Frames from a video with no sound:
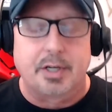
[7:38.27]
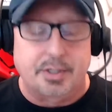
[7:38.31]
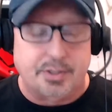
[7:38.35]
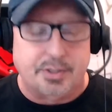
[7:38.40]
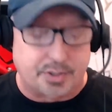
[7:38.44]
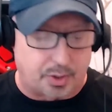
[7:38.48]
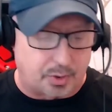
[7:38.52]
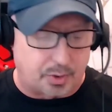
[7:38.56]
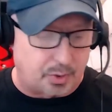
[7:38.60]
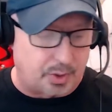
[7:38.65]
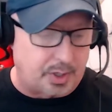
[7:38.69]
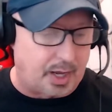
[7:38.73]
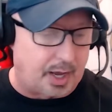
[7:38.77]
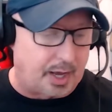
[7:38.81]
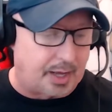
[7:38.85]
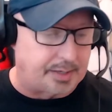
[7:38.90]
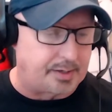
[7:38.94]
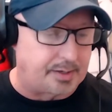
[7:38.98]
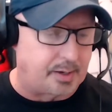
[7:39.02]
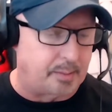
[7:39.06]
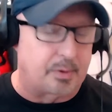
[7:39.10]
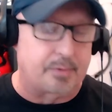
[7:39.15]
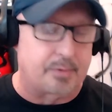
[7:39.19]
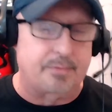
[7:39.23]
So yeah,
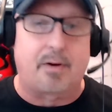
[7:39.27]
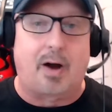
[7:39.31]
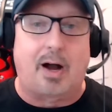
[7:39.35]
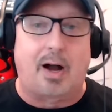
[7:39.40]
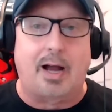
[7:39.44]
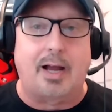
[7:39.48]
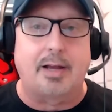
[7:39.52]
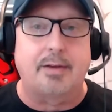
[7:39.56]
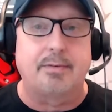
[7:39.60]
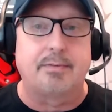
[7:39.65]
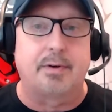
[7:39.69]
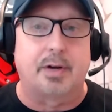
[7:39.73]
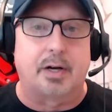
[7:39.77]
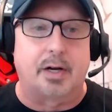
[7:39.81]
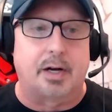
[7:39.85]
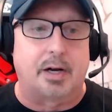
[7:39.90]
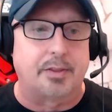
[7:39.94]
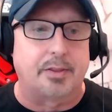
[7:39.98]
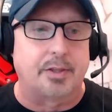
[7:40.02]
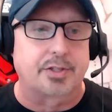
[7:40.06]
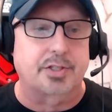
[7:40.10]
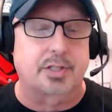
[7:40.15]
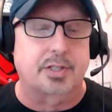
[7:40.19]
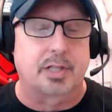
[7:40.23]
at number
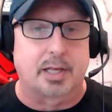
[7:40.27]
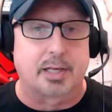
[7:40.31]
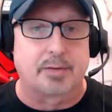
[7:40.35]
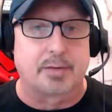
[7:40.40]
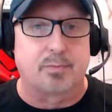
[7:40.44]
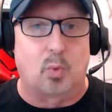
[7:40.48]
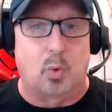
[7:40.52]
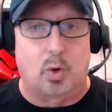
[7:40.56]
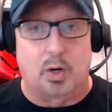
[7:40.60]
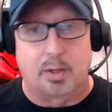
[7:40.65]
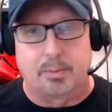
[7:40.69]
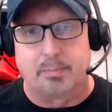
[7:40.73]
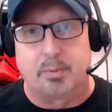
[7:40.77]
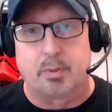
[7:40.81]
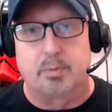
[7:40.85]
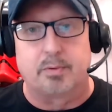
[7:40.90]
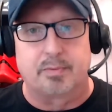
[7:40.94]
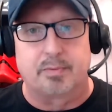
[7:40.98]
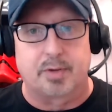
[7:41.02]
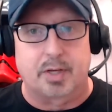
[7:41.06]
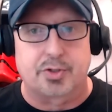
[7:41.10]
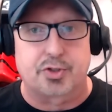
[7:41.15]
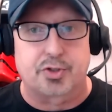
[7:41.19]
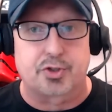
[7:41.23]
5, the Slave One,
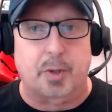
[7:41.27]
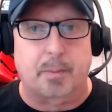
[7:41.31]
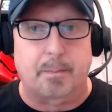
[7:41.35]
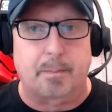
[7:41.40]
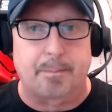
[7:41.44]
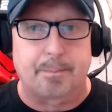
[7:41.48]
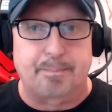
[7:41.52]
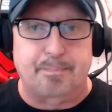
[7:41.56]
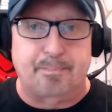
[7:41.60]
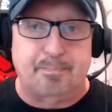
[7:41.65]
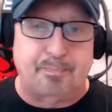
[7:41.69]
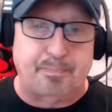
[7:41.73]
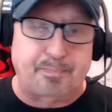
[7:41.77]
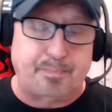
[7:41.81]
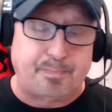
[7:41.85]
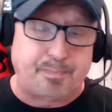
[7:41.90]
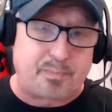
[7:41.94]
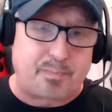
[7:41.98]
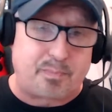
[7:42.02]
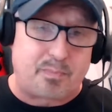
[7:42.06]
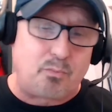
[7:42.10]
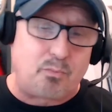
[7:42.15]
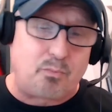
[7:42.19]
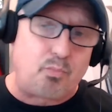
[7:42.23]
Boba Fett ship.
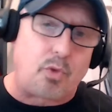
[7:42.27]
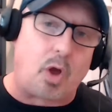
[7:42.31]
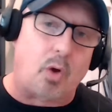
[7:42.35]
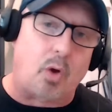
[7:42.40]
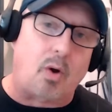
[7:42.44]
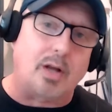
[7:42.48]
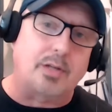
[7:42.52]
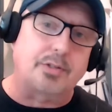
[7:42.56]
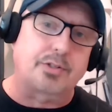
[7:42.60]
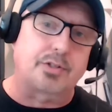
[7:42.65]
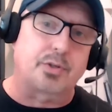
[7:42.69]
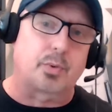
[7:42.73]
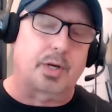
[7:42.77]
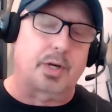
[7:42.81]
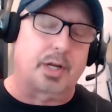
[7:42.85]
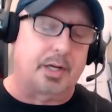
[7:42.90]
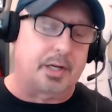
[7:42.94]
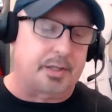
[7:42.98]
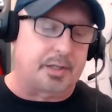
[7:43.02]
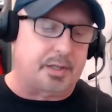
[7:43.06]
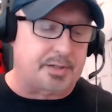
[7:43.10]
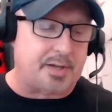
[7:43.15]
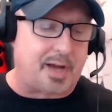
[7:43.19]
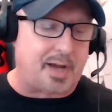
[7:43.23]
All right, so we're
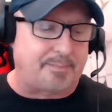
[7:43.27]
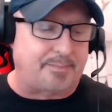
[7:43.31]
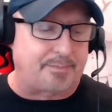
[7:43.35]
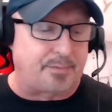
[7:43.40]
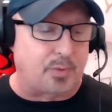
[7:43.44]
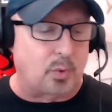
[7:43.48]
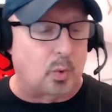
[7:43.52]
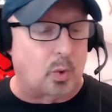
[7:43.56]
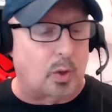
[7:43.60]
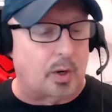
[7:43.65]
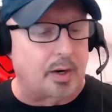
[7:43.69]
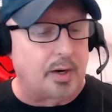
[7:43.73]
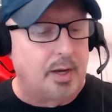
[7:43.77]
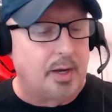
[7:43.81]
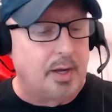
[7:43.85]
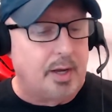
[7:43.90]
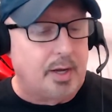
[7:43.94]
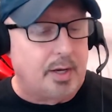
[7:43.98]
getting in the top 4.